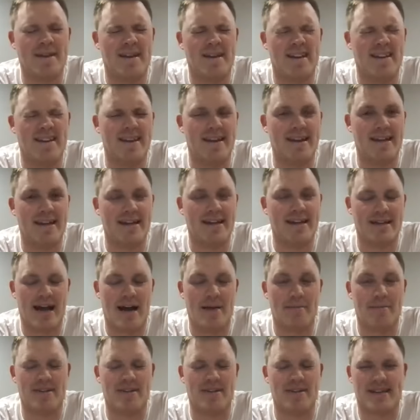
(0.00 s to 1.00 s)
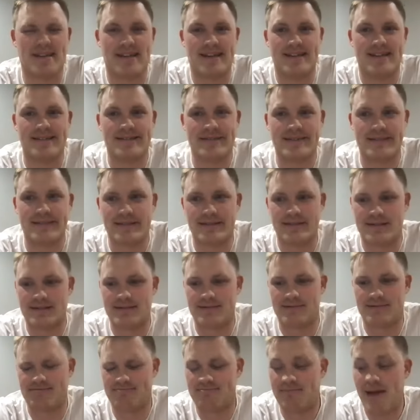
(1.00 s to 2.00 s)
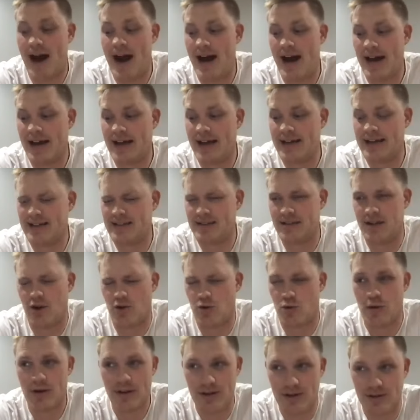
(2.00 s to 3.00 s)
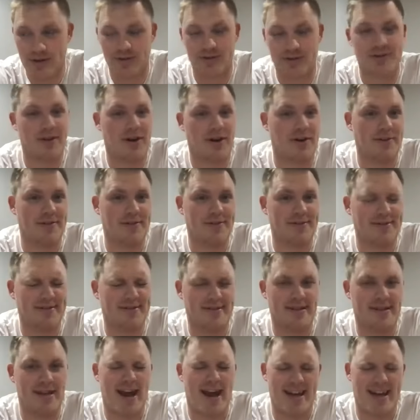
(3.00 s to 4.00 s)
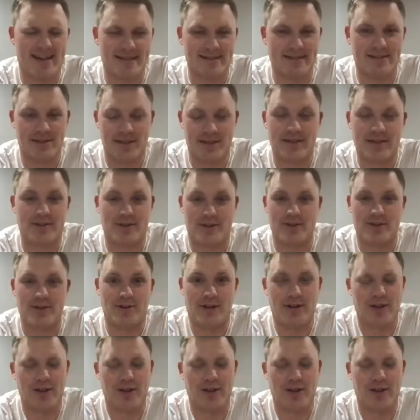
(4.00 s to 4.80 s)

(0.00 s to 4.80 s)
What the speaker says: And then I'm going to sing my original song that I just